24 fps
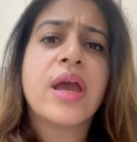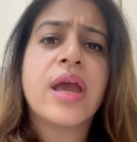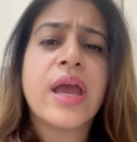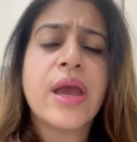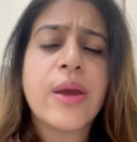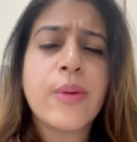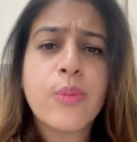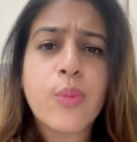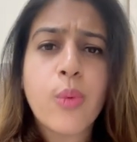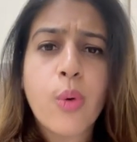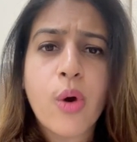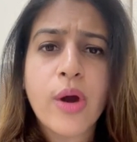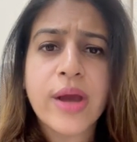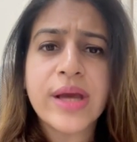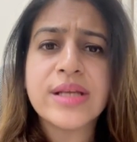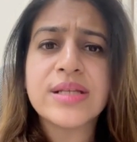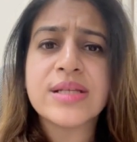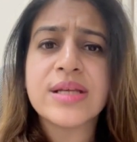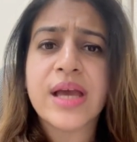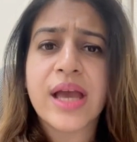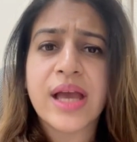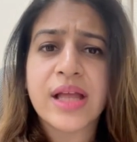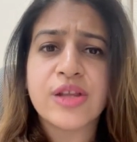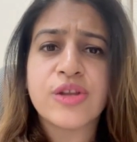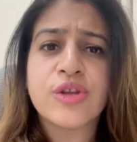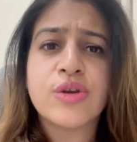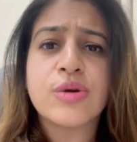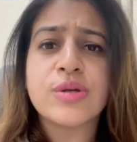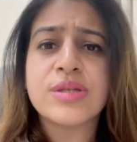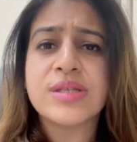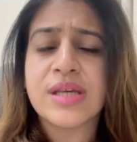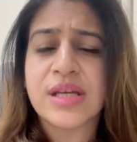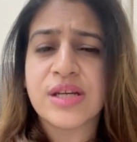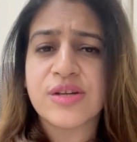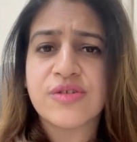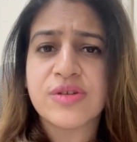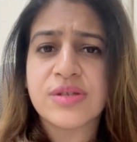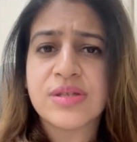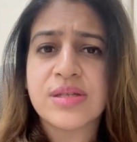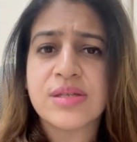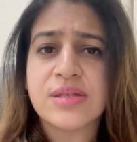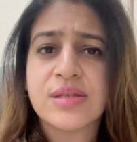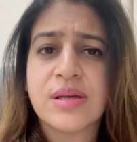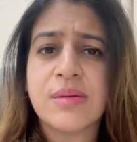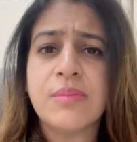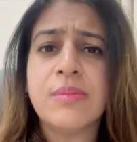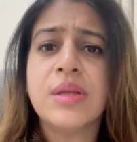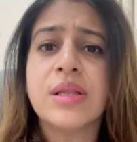Avoid
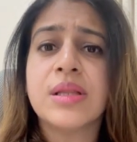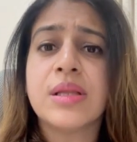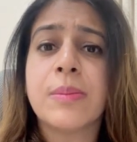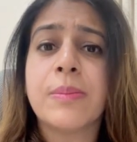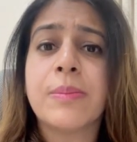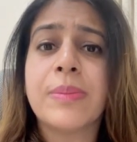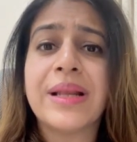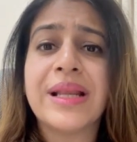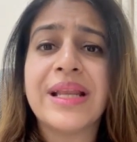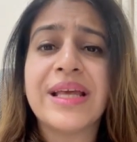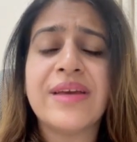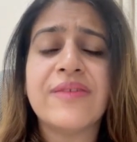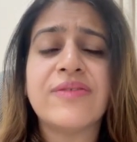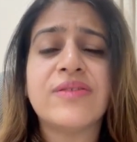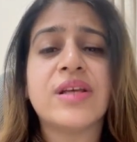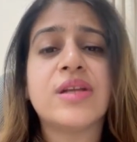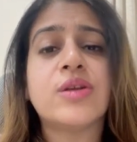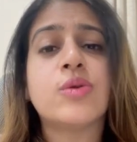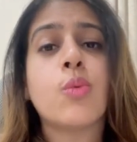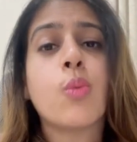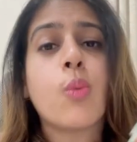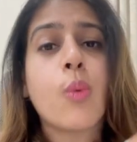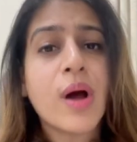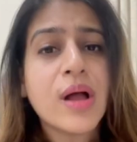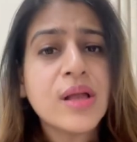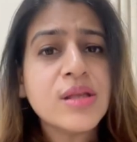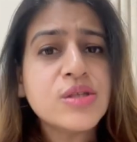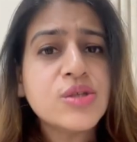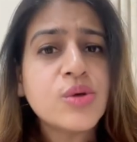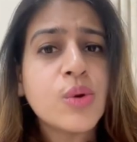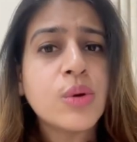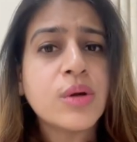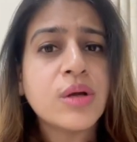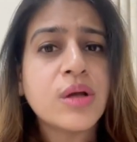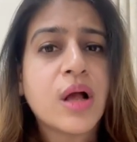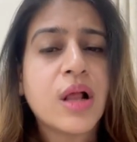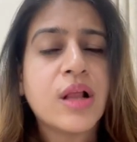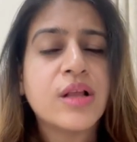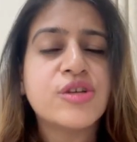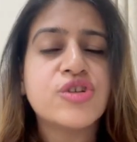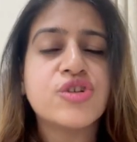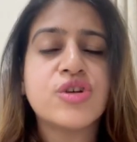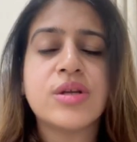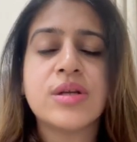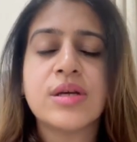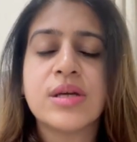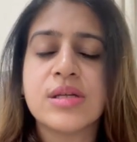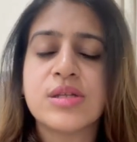ethnocentrism, the belief that one's own
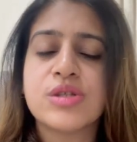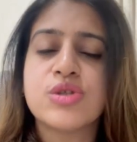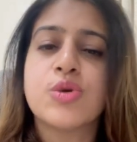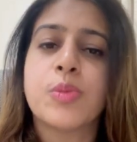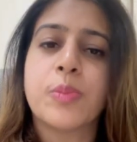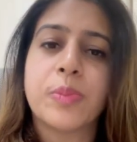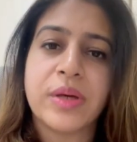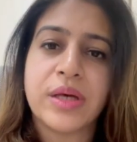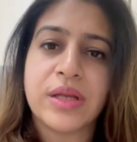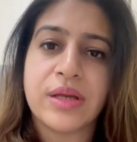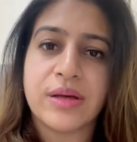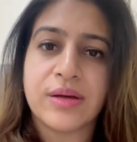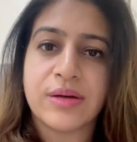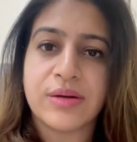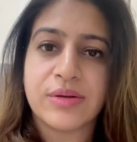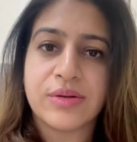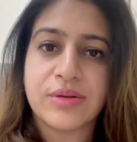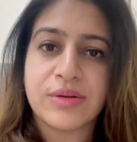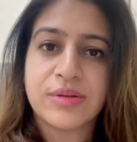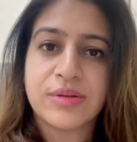culture is superior.